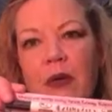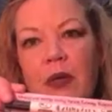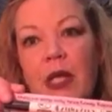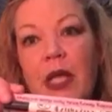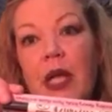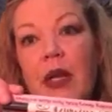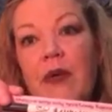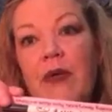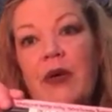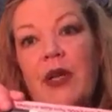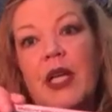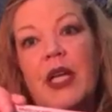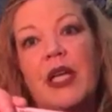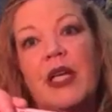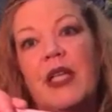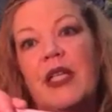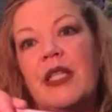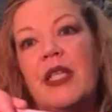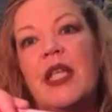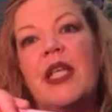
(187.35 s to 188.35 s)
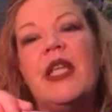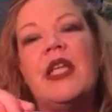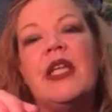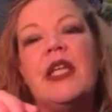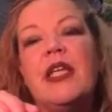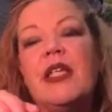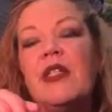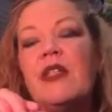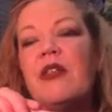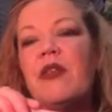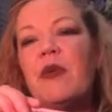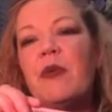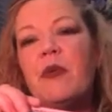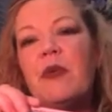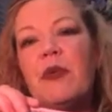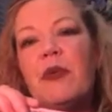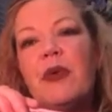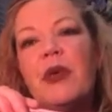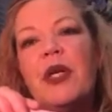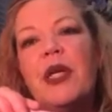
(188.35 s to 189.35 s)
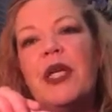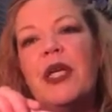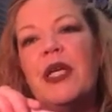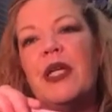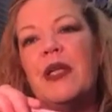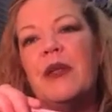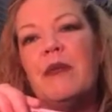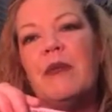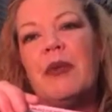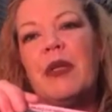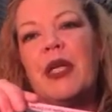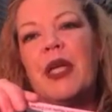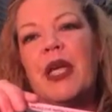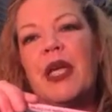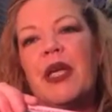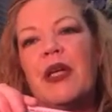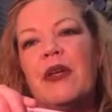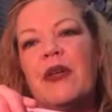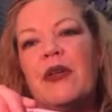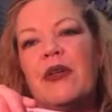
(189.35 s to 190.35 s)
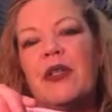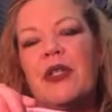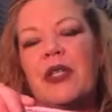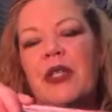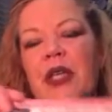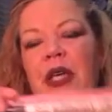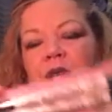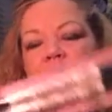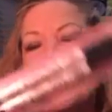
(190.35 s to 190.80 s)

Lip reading: lettering, because I think it's so pretty in the planners.